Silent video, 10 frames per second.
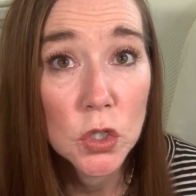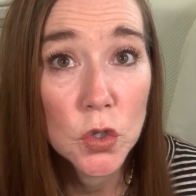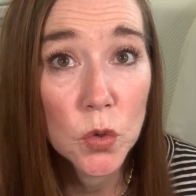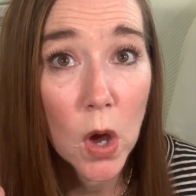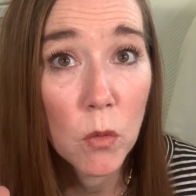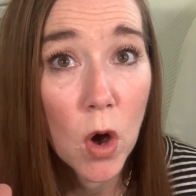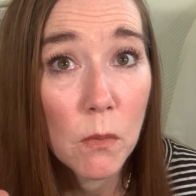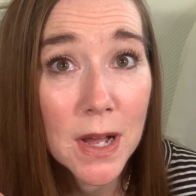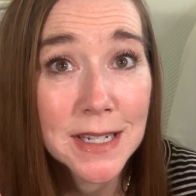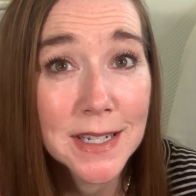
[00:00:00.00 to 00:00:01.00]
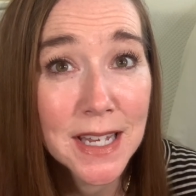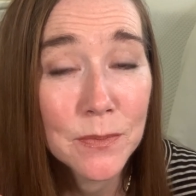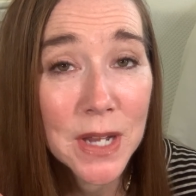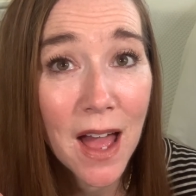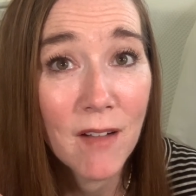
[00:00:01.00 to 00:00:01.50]
Do I want my
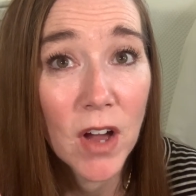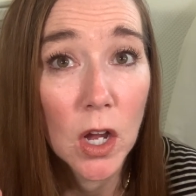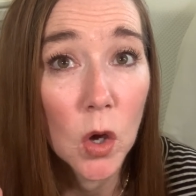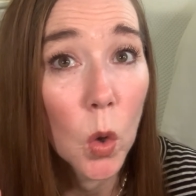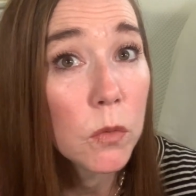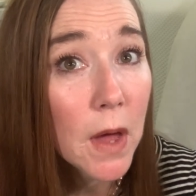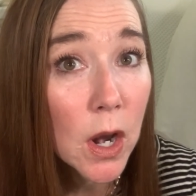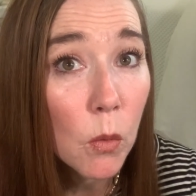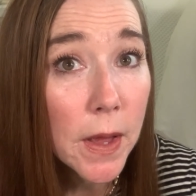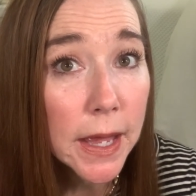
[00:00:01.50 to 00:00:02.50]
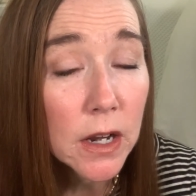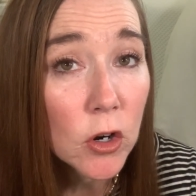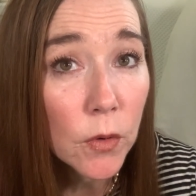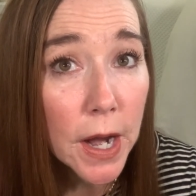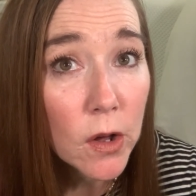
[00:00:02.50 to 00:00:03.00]
Ziip to have a gold metal band
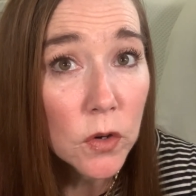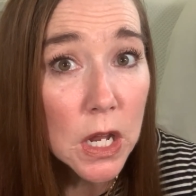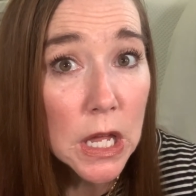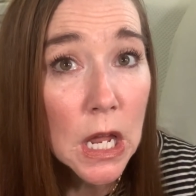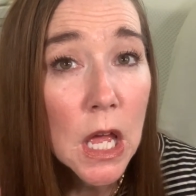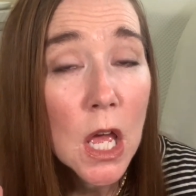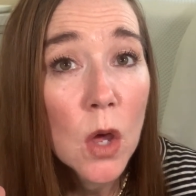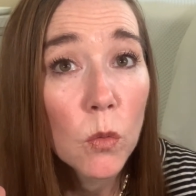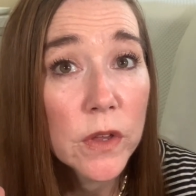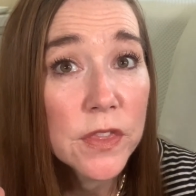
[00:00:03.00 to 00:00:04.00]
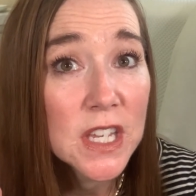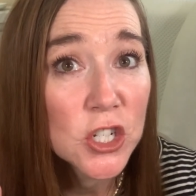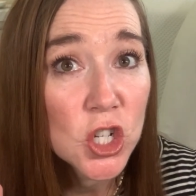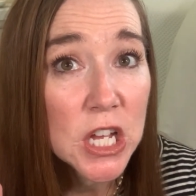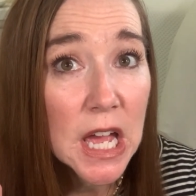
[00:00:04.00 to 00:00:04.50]
around it with the
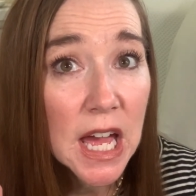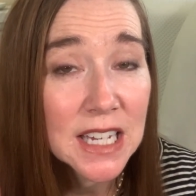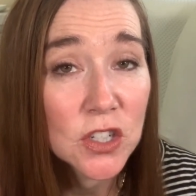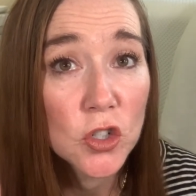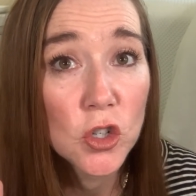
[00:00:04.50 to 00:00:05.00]
GX?